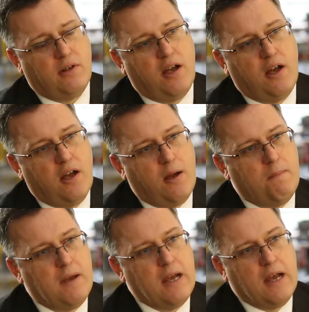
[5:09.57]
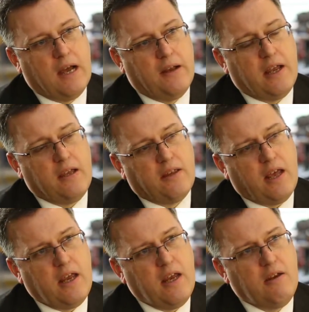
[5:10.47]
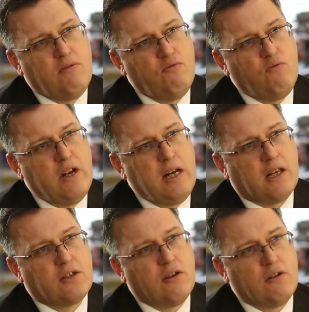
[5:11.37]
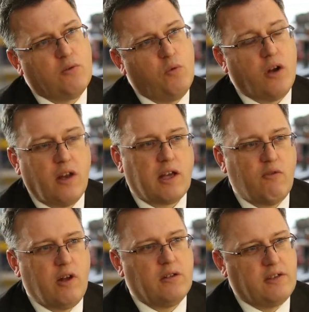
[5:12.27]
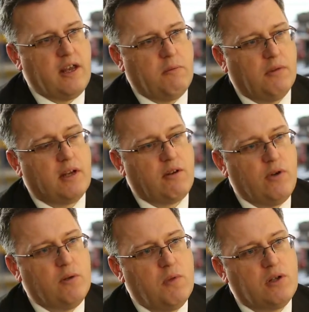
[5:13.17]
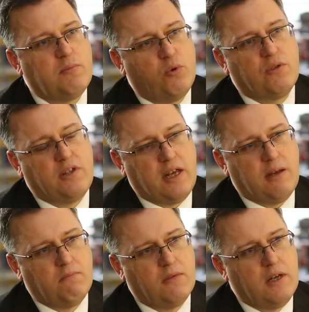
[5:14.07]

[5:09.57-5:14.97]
And they really start to work like a real team, like a real motorsport team.